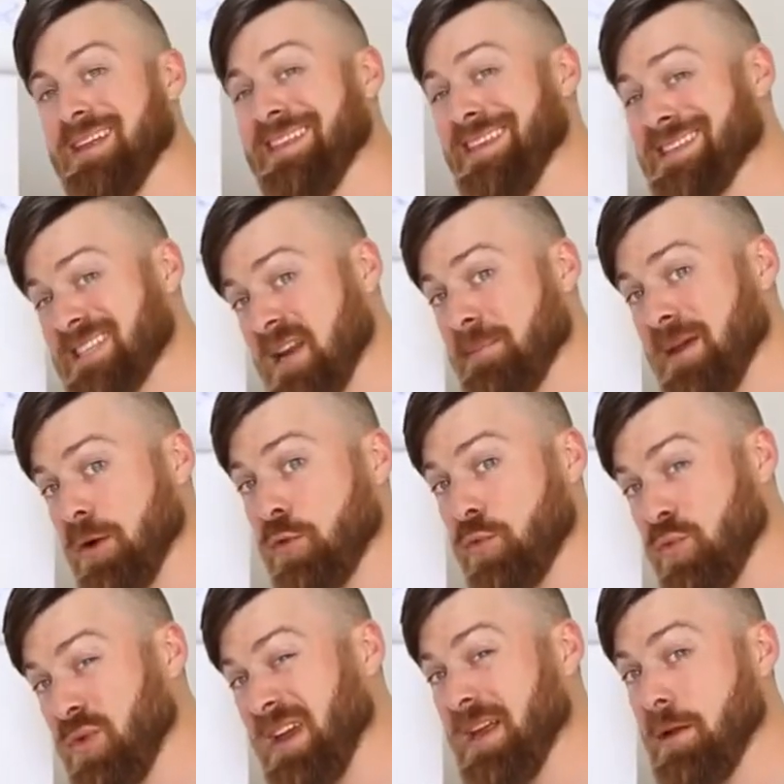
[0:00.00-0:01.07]
This can be a
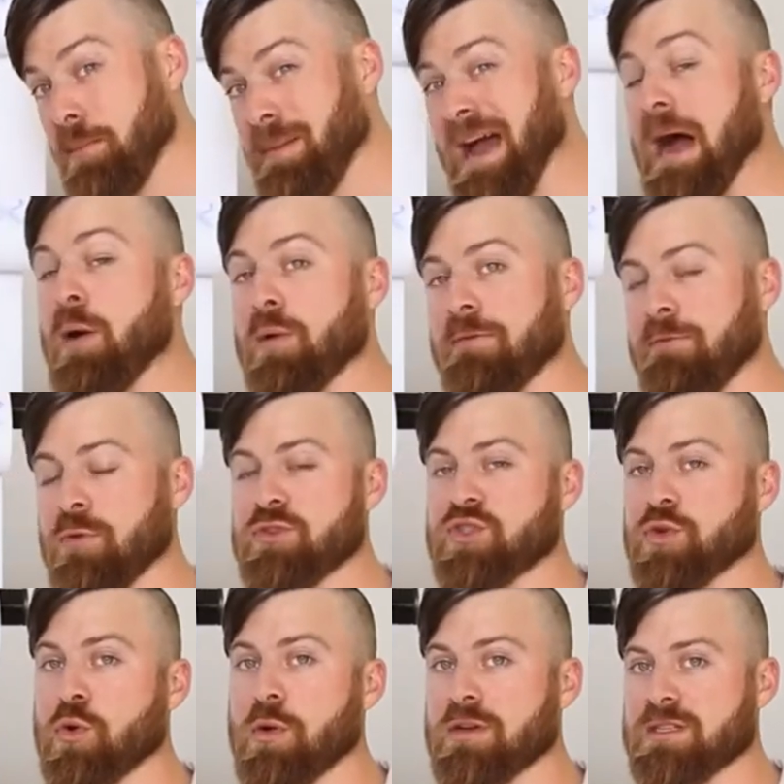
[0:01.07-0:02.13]
real powerful
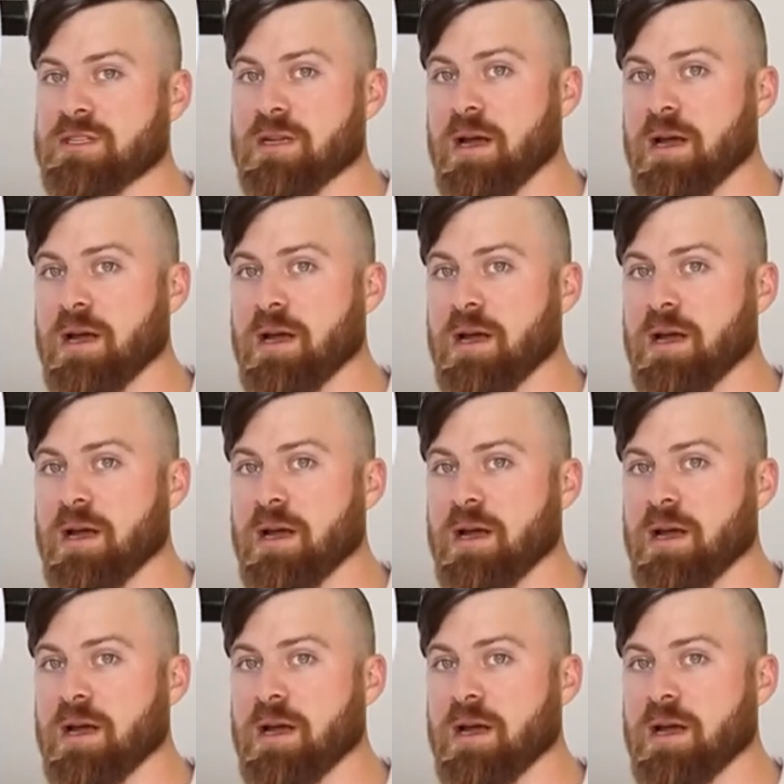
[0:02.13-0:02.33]
source